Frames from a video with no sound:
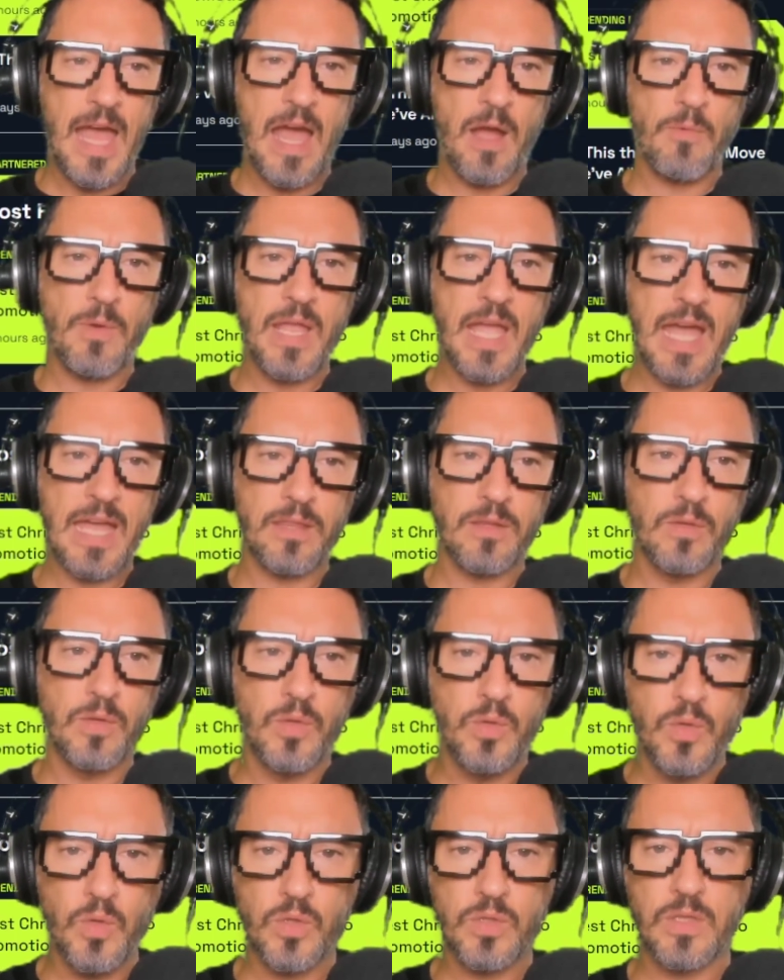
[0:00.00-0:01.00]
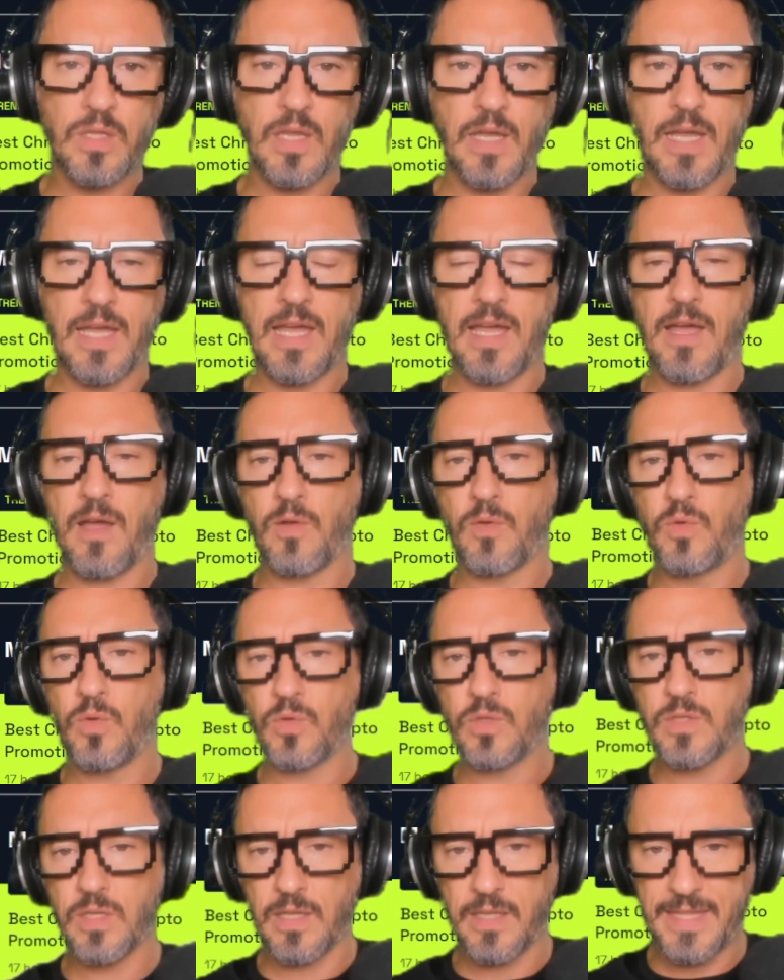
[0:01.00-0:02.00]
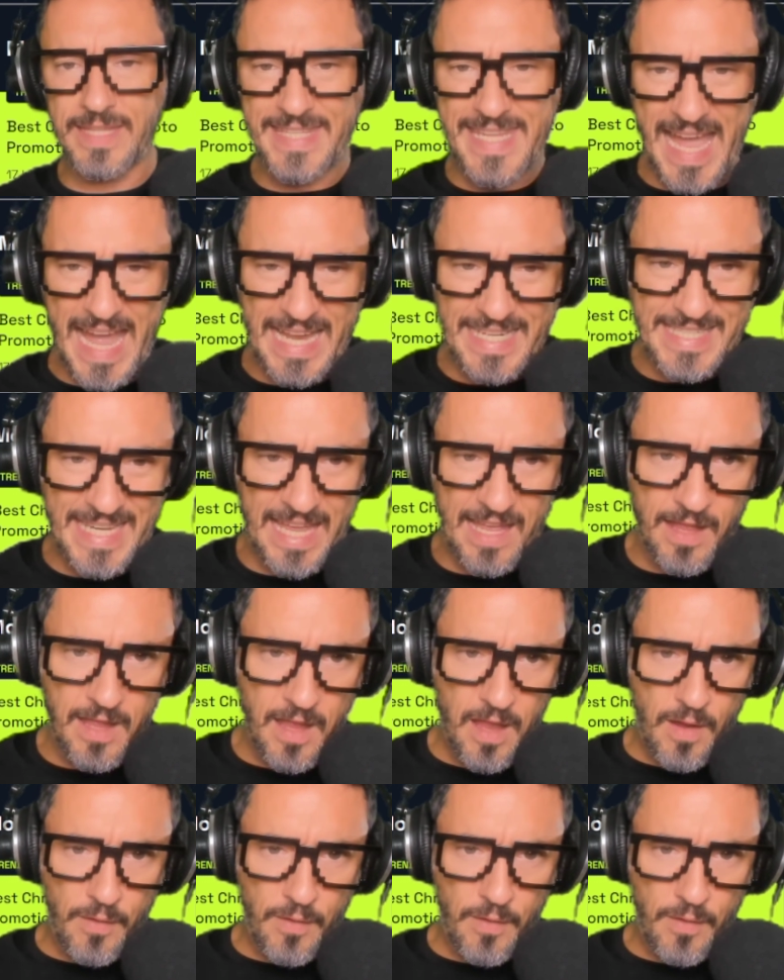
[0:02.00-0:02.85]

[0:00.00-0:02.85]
we had good data